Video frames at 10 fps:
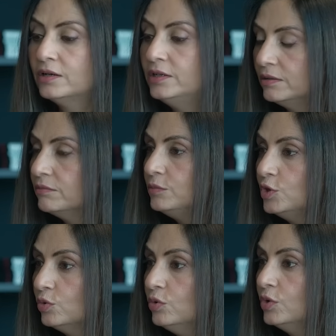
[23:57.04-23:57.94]
a,
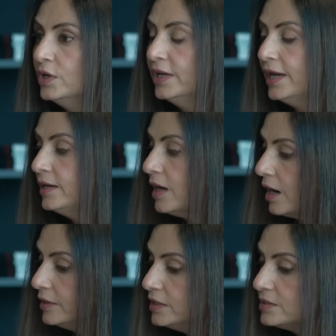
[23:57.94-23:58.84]
you know, an
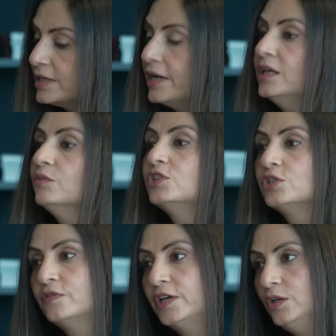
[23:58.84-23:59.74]
understanding which
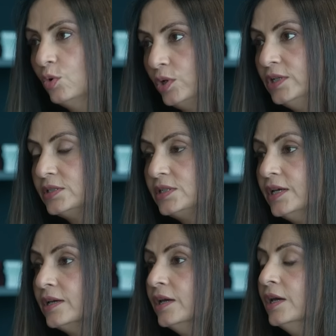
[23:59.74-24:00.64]
is very
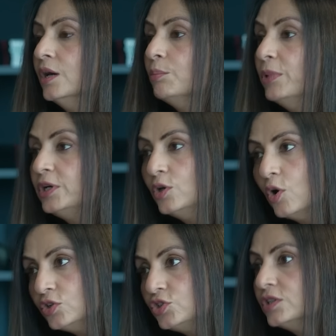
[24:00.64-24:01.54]
holistic, mm-hmm. but
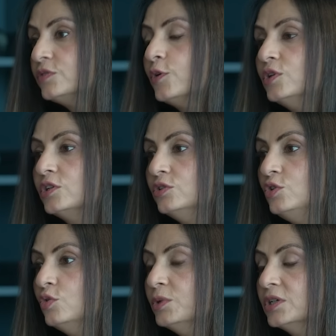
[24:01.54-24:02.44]
not just for the
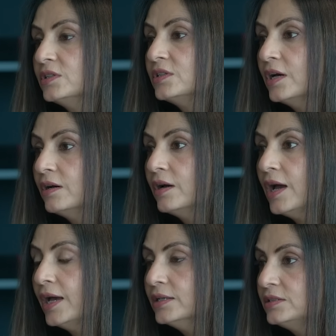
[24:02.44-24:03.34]
consumers. Uh,
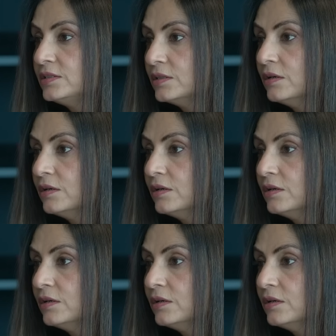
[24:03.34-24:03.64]
as